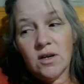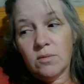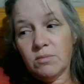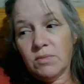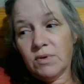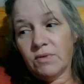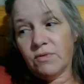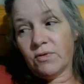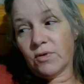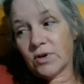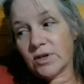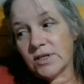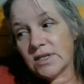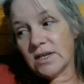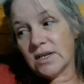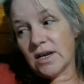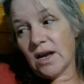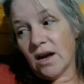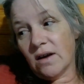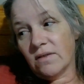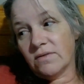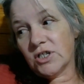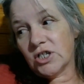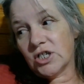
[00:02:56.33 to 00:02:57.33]
befores and
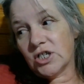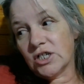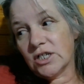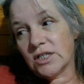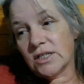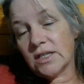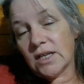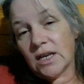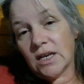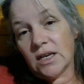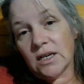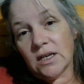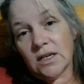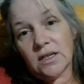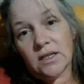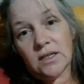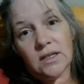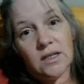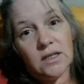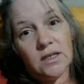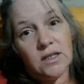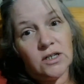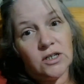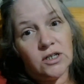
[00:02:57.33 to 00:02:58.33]
afters, and
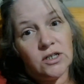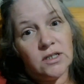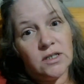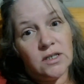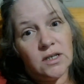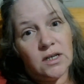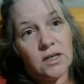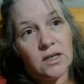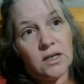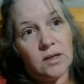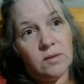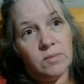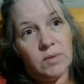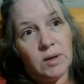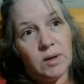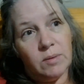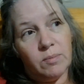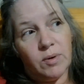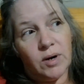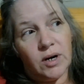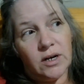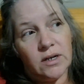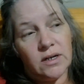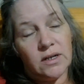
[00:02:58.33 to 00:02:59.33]
there's going to be a
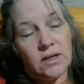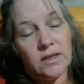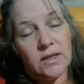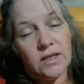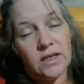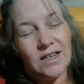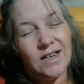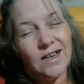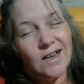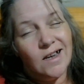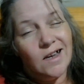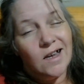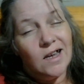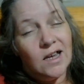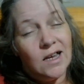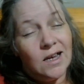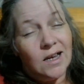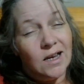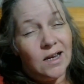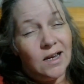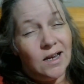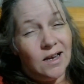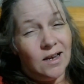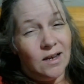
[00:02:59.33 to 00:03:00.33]
part that,
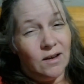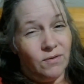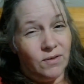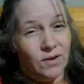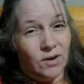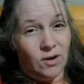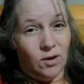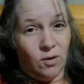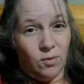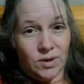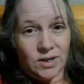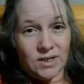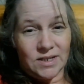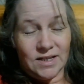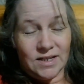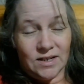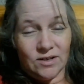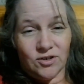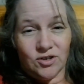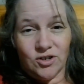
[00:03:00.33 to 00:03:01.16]
if it all works out,